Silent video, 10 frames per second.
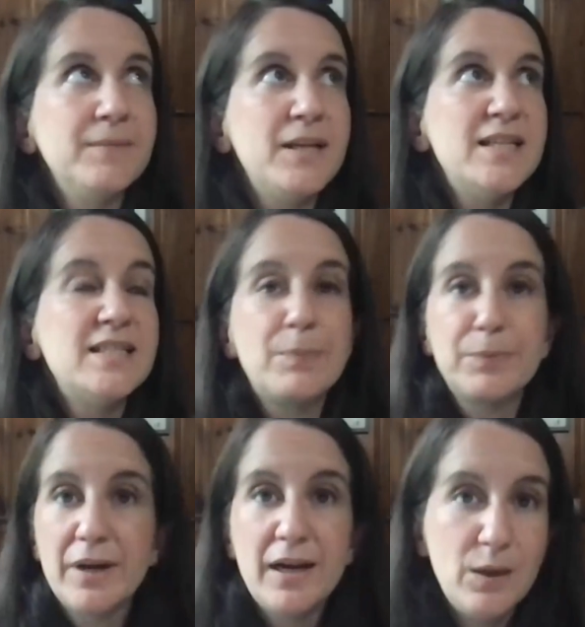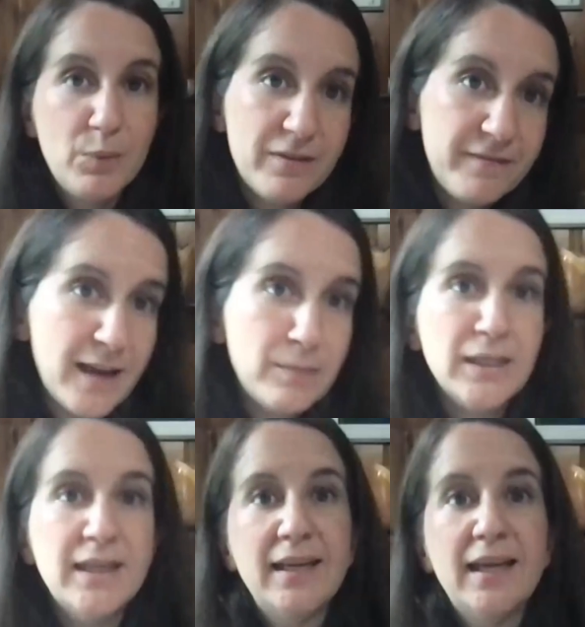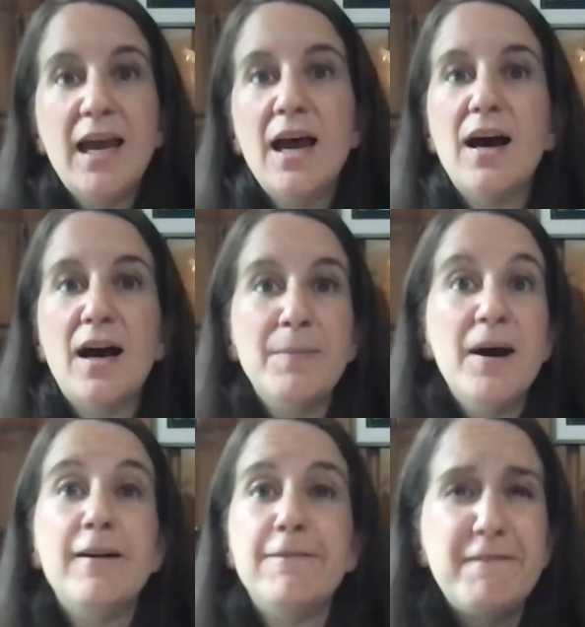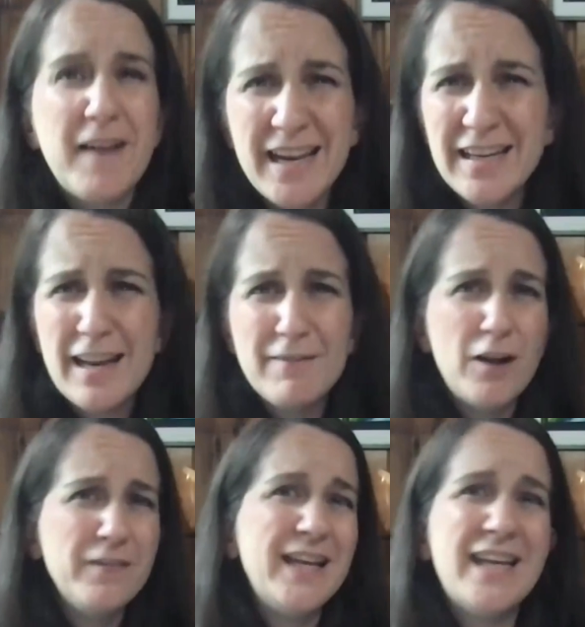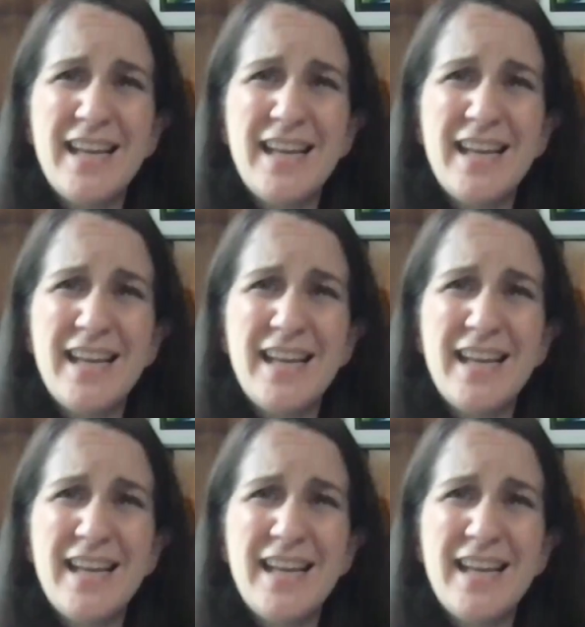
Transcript: a fight involving kings falling in tar pits,